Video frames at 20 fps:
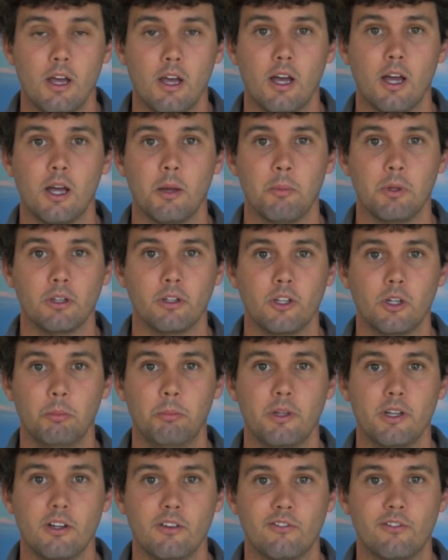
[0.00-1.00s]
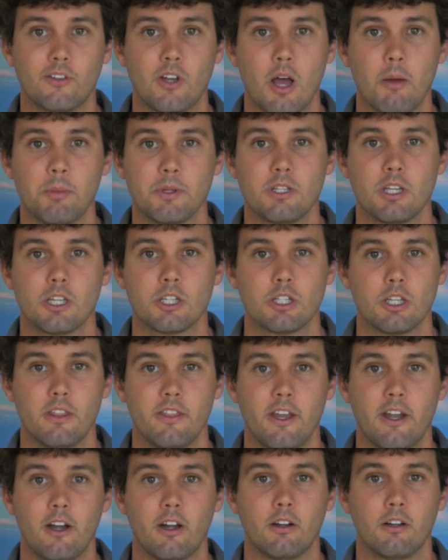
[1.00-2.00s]
a little bit of
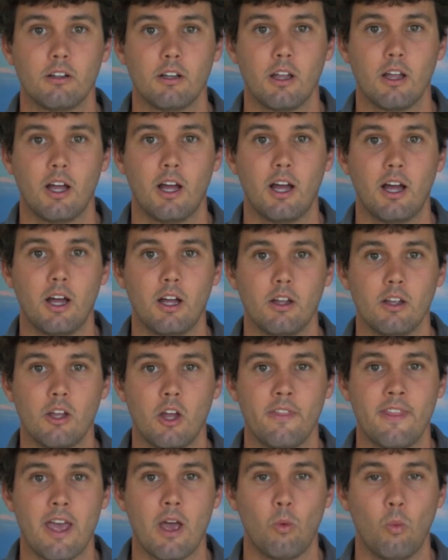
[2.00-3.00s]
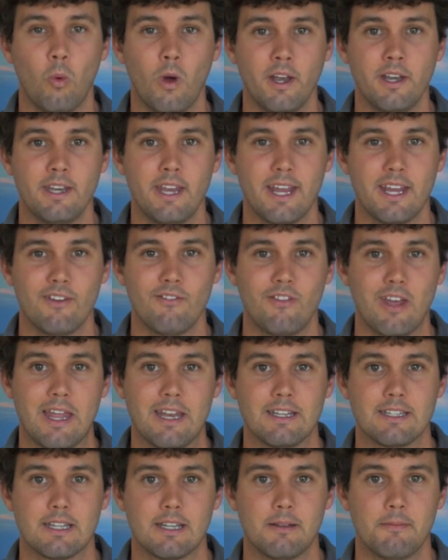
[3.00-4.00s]
competition there on that one-day
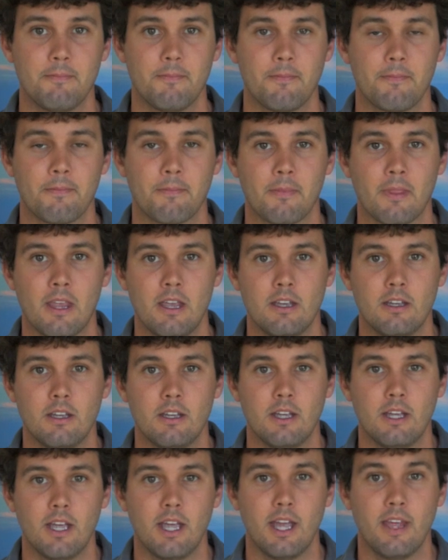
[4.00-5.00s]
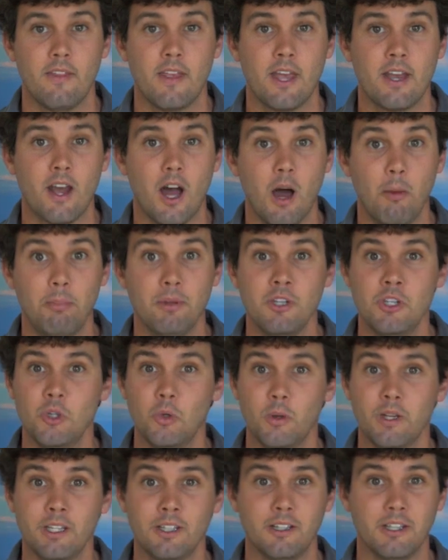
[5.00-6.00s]
event. And then up in
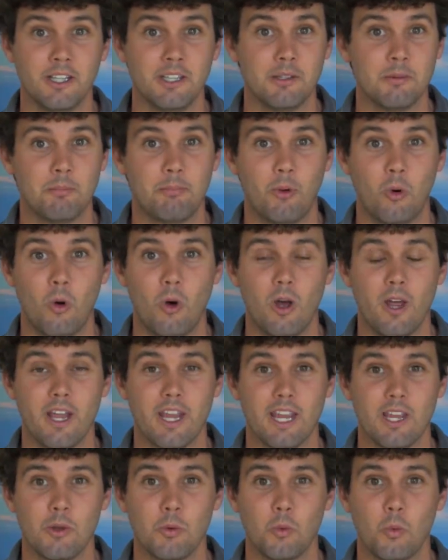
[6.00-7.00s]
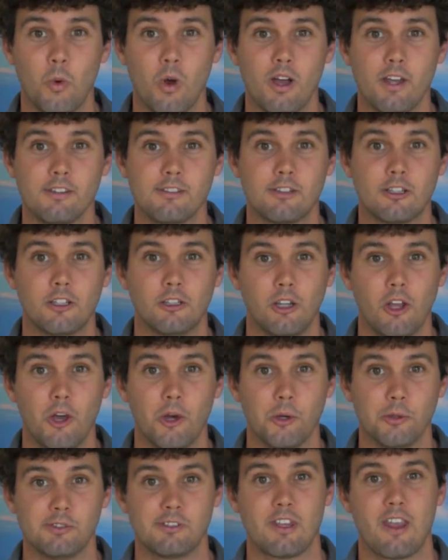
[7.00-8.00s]
New England, boy, it was
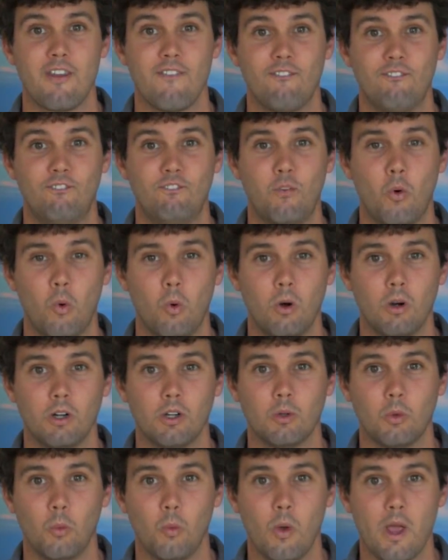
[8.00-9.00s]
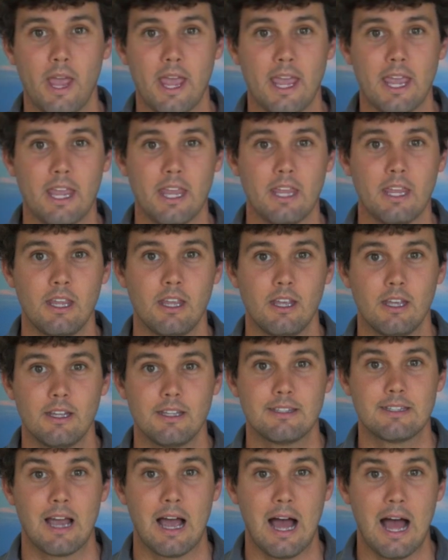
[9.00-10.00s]
close. A four-way
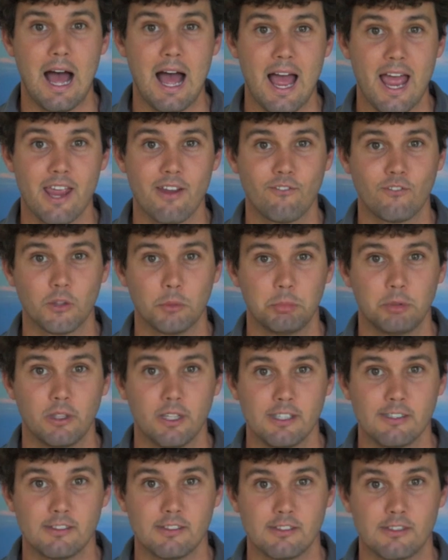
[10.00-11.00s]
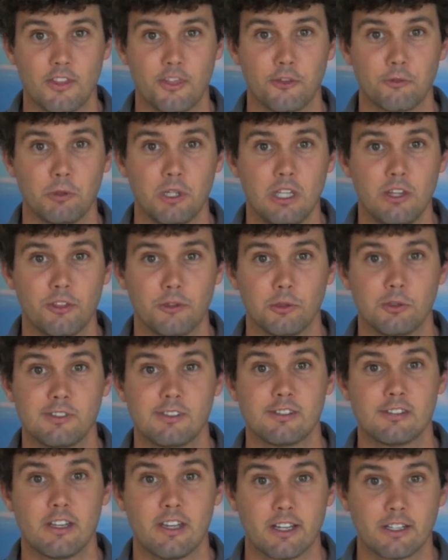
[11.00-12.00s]
tie for places 3 through
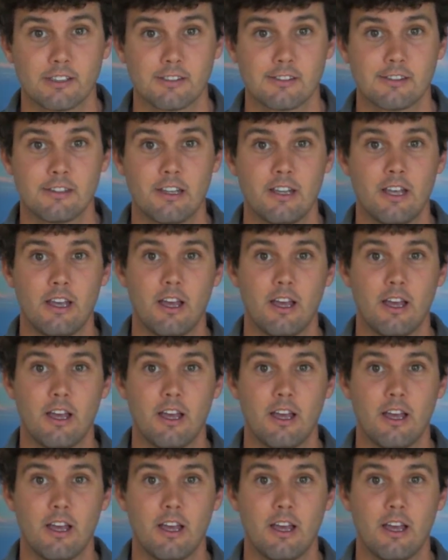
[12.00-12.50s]
6.